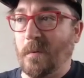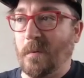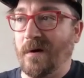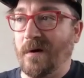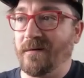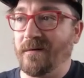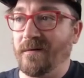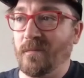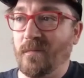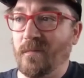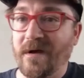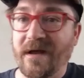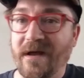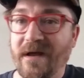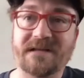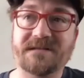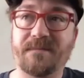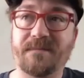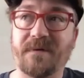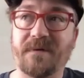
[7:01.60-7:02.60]
when we
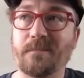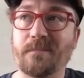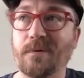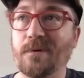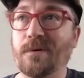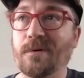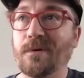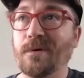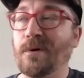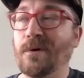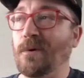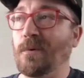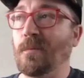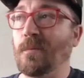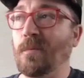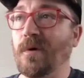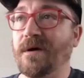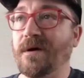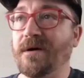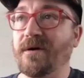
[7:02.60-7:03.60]
ask people,
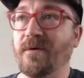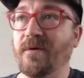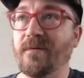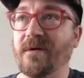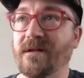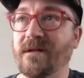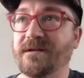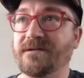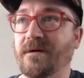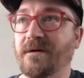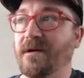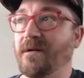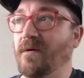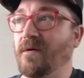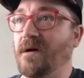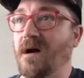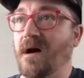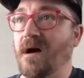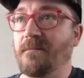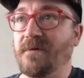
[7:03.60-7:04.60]
what are you really trying to
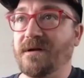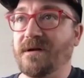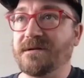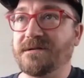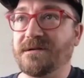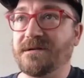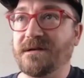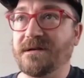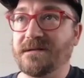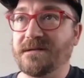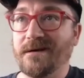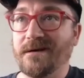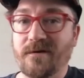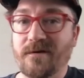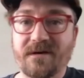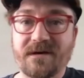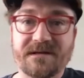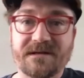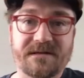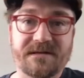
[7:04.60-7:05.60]
accomplish? Is it
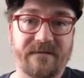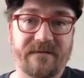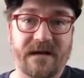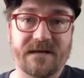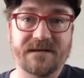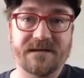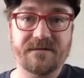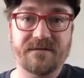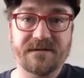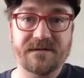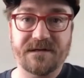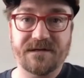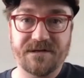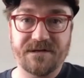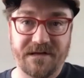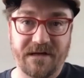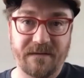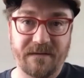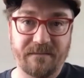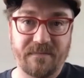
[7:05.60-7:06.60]
good? Is it fast? Or is it
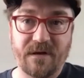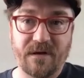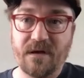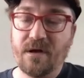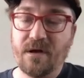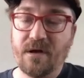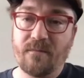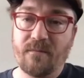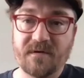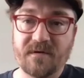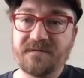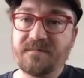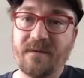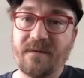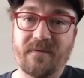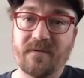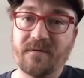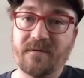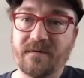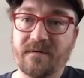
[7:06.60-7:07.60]
cheap? Most
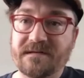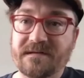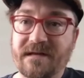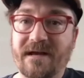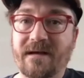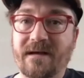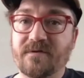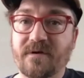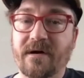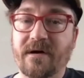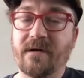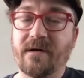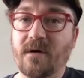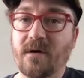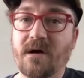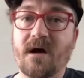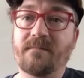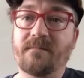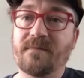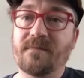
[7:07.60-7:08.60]
people don't say, I'm trying to
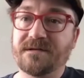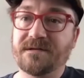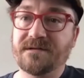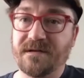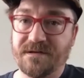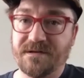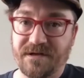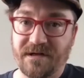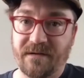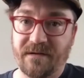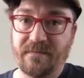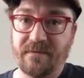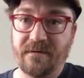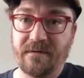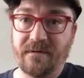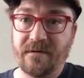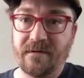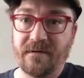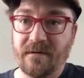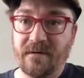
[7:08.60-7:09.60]
accomplish the cheap.
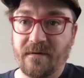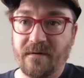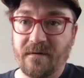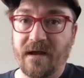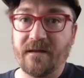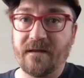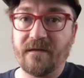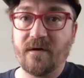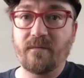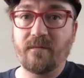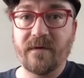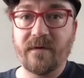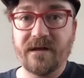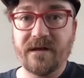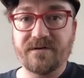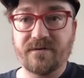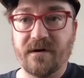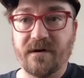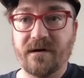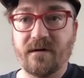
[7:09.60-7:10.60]
Right? They're
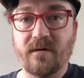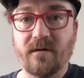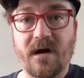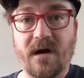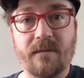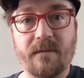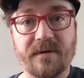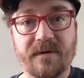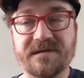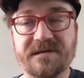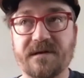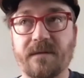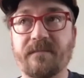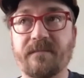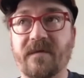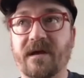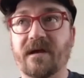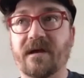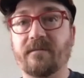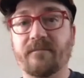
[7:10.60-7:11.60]
really trying to accomplish
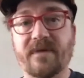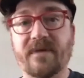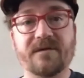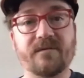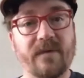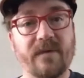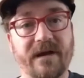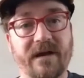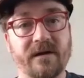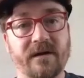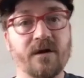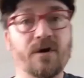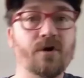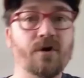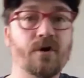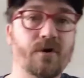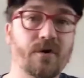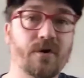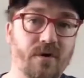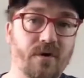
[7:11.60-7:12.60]
something in between
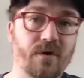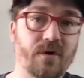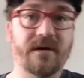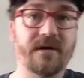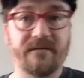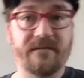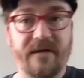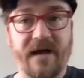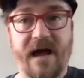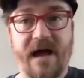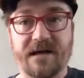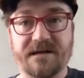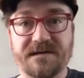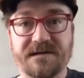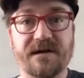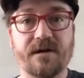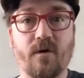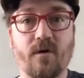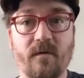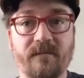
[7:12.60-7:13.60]
good and
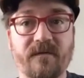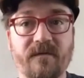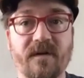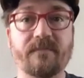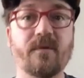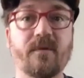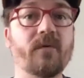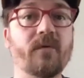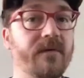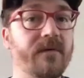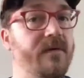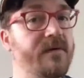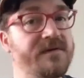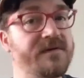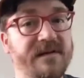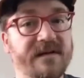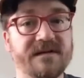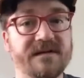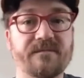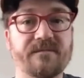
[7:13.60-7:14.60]
fast. And hopefully both of those
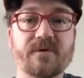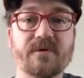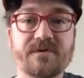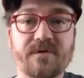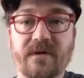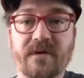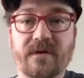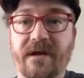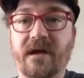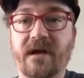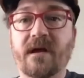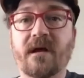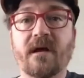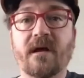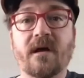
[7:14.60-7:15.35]
things mutually